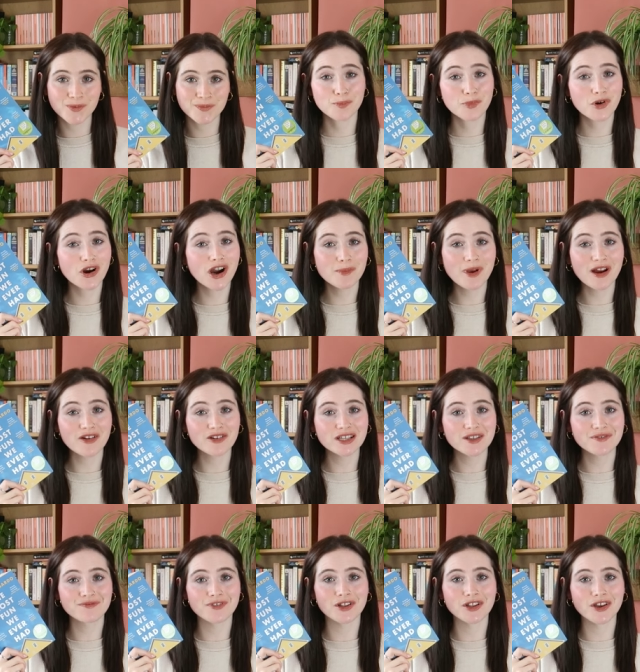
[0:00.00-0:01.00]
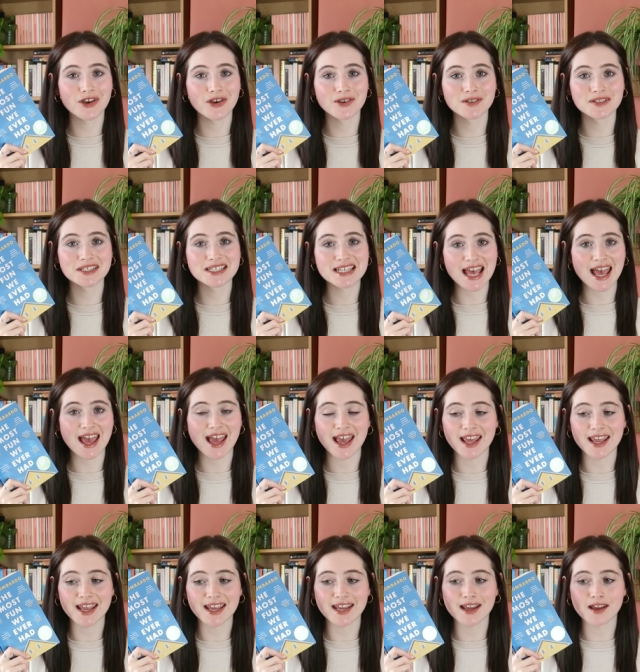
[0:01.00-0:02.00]
It primarily follows
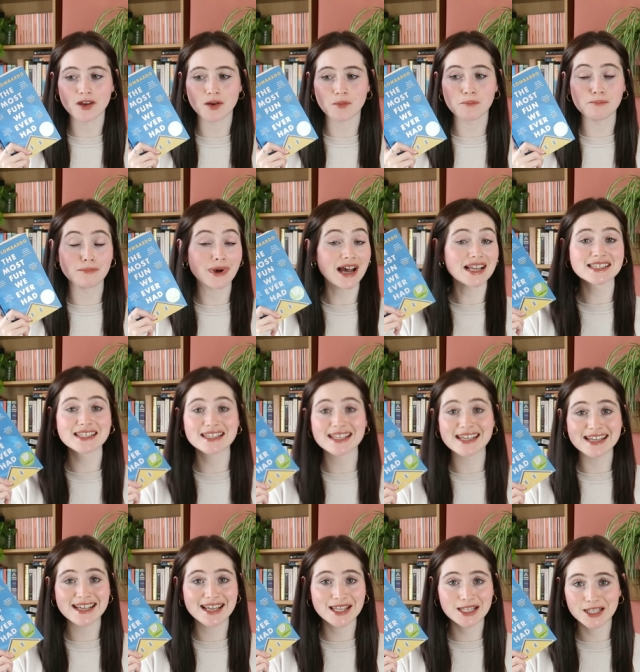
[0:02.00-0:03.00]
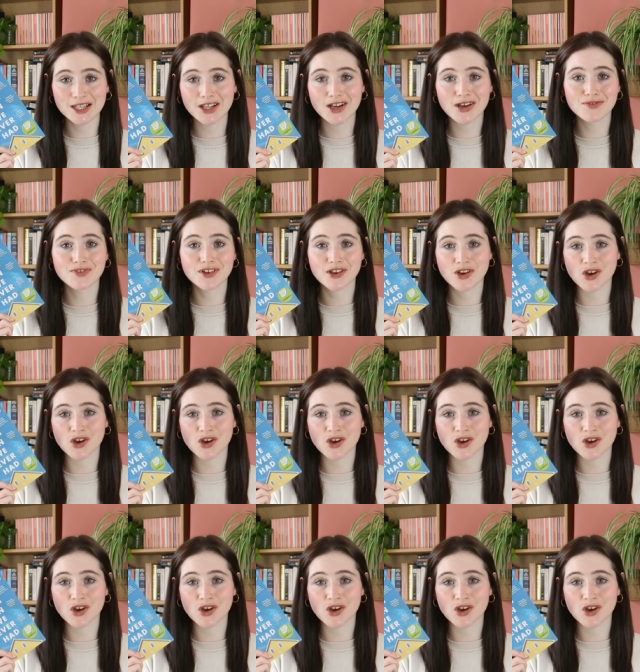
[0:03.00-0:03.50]
a madly in love